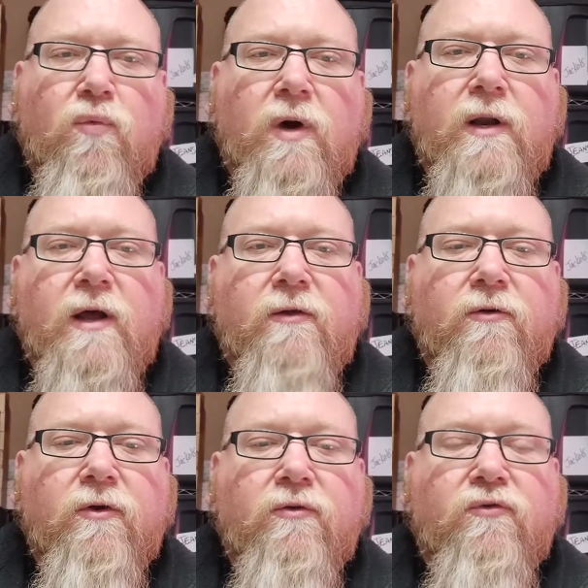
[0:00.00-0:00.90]
one other
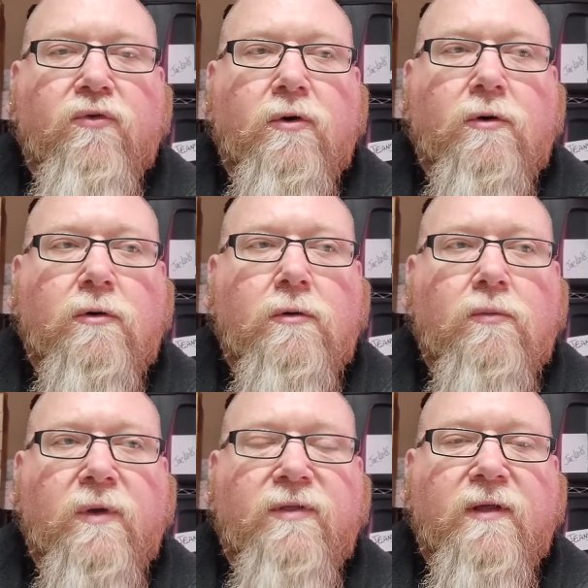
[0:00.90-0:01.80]
neutral
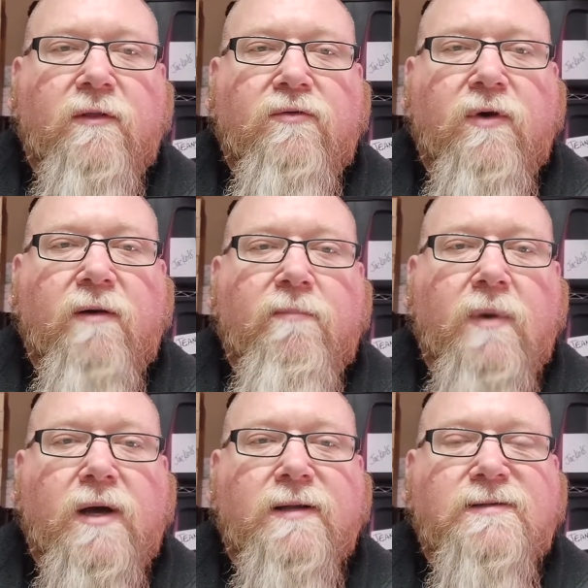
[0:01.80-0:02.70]
within the 12
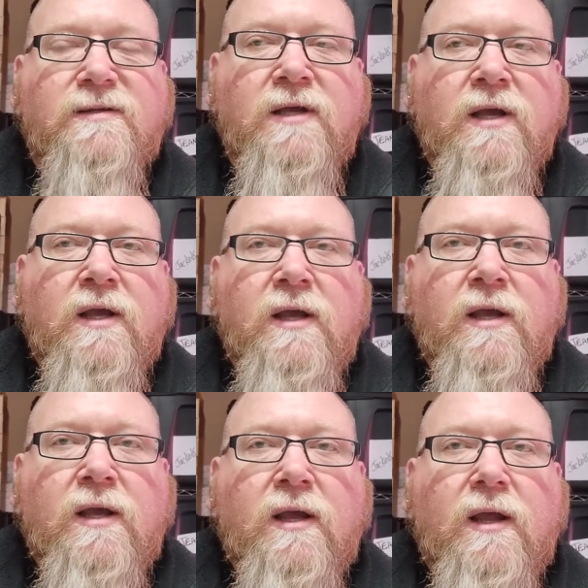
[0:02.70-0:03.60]
months.
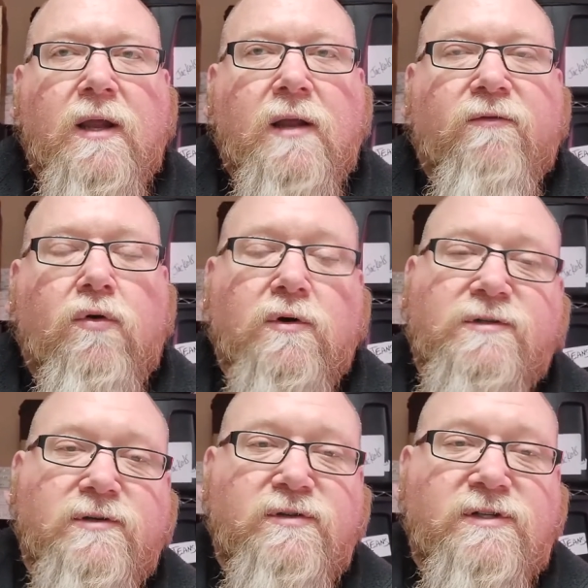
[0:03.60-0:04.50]
And of
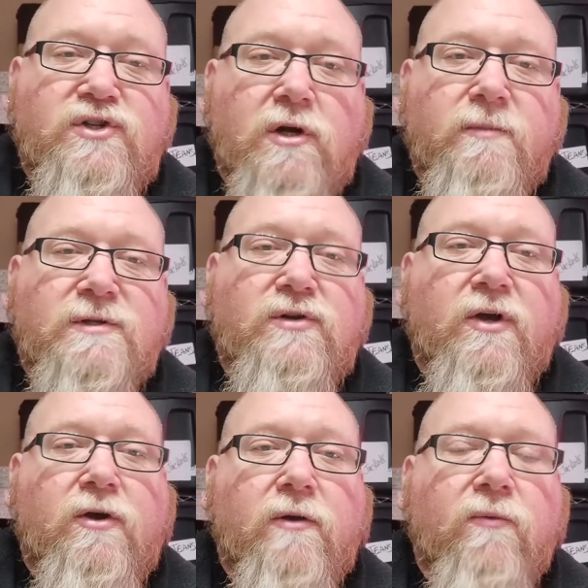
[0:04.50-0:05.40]
course, it was in German, so I
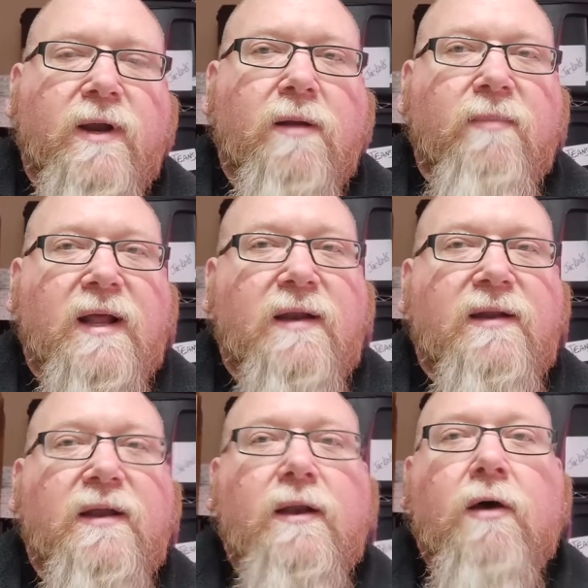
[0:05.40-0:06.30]
couldn't read it, but I
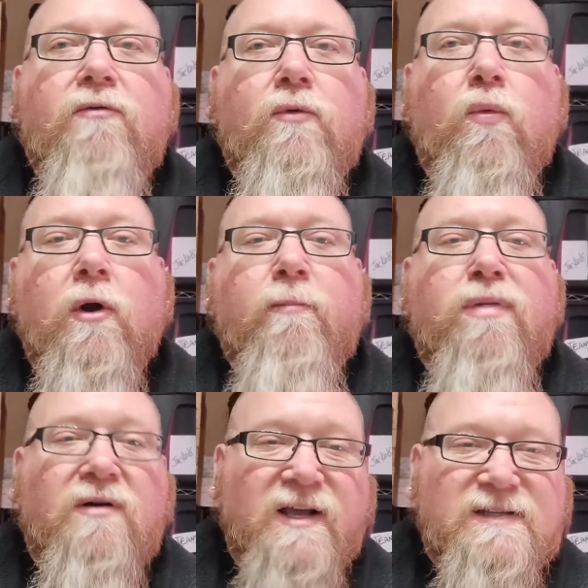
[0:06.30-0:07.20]
did note the word
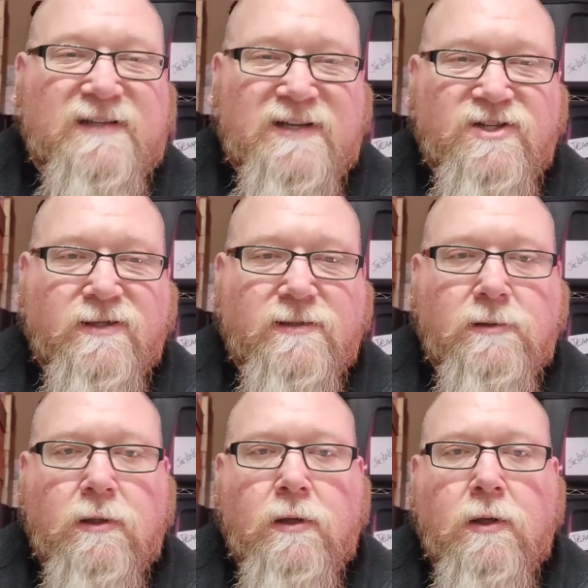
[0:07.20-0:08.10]
PlayStation.
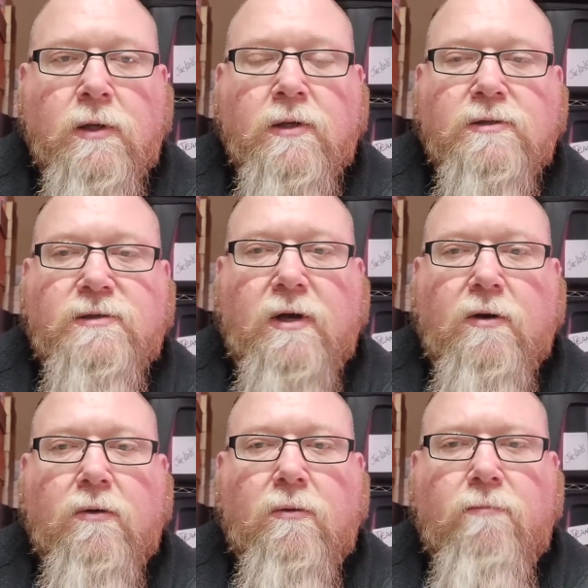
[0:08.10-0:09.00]

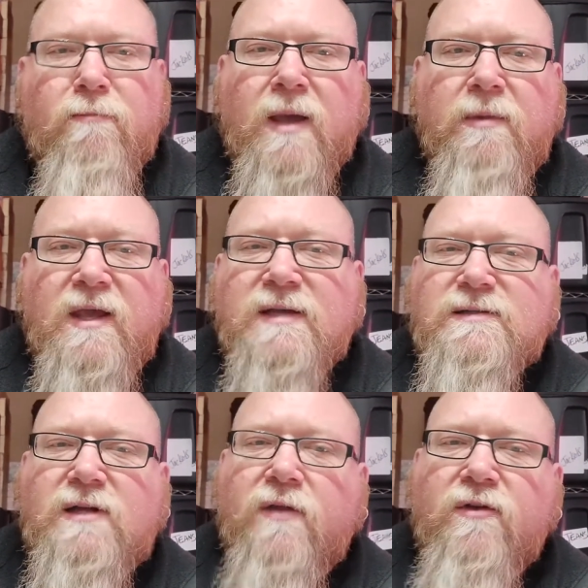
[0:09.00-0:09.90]
So maybe he's
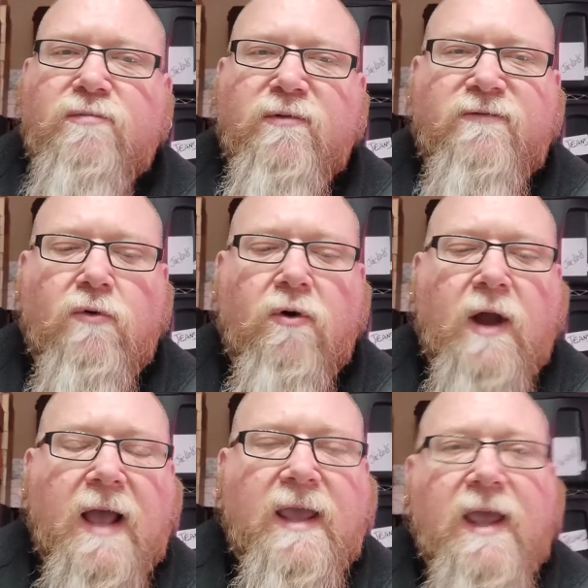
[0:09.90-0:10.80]
done this before.
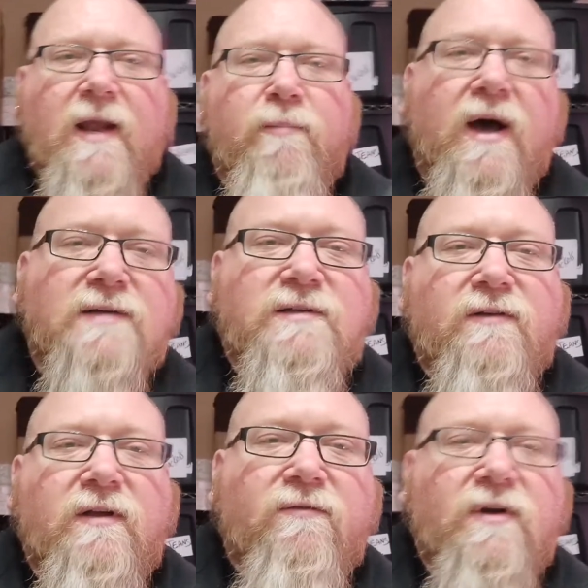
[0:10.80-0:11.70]
I can't
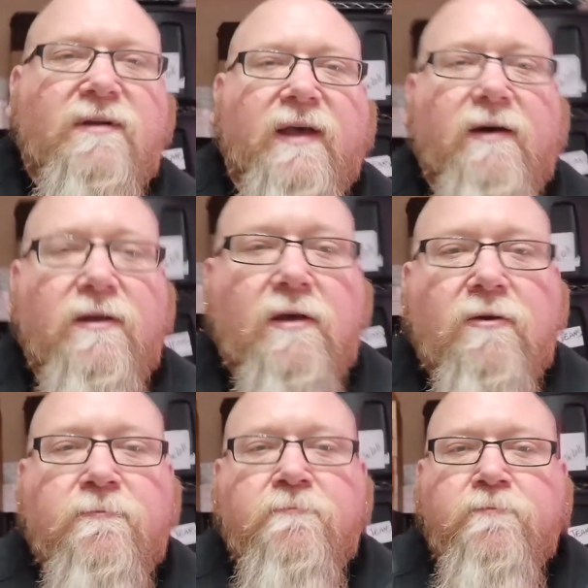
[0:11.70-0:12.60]
positively tell you.